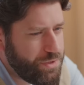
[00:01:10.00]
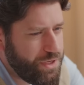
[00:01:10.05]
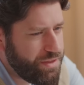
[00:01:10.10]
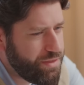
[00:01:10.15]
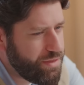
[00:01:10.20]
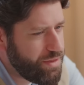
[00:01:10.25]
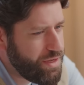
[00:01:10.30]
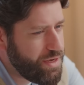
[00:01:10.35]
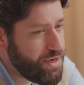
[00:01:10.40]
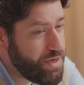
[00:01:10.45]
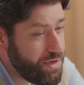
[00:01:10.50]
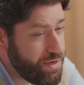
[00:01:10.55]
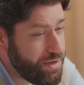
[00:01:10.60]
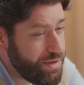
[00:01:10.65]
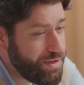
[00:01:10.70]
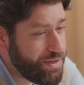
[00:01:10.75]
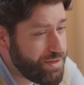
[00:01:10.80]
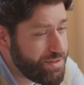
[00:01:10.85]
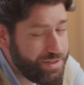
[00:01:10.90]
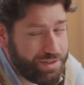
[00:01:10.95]
I think
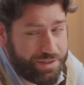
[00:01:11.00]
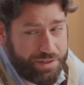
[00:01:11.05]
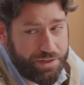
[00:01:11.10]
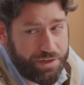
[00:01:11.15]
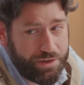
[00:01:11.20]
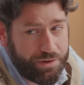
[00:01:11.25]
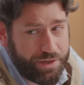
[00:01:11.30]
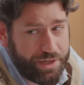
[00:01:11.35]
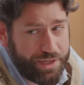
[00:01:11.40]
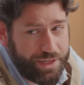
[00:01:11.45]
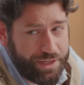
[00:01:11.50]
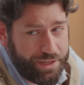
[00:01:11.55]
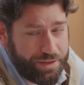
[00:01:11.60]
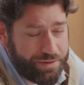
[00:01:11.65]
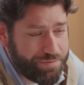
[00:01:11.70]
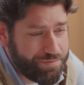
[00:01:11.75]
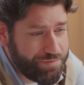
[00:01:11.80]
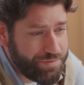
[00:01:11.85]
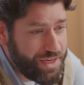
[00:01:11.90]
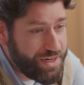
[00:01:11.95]
I disagree.
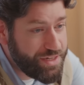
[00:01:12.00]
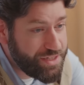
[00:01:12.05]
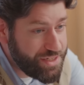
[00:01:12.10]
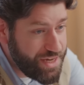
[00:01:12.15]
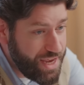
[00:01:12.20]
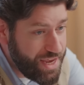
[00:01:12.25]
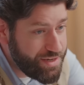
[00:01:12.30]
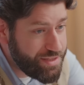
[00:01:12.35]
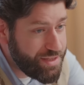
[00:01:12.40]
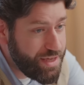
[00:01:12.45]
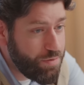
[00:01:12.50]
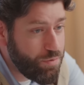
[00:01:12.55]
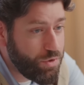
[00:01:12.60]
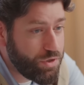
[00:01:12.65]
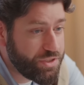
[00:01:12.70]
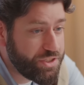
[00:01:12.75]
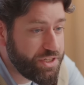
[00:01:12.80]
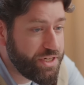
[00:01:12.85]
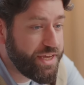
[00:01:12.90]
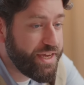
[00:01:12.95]
They said they
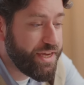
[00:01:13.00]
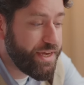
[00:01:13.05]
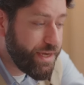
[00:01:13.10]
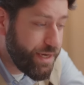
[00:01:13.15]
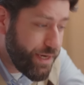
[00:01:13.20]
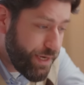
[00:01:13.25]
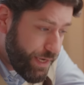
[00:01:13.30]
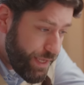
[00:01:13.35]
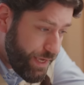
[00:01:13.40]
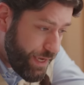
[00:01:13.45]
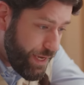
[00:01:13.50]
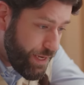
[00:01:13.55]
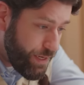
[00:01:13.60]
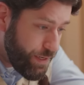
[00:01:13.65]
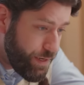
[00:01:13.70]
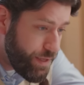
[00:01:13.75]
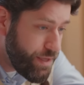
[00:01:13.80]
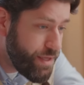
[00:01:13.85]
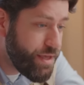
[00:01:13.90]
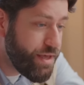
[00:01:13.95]
wanted it
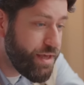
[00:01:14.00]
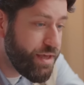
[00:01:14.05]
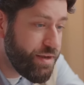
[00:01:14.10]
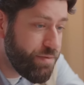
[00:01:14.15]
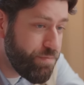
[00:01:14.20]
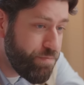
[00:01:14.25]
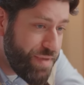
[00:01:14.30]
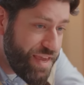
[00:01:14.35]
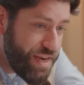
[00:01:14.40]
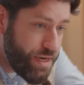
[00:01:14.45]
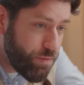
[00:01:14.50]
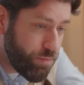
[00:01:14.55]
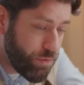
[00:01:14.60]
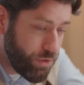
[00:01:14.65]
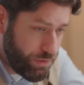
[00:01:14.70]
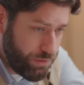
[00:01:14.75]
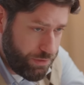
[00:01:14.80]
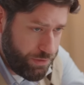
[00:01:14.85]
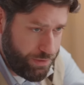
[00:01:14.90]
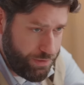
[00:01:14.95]
clean and minimal.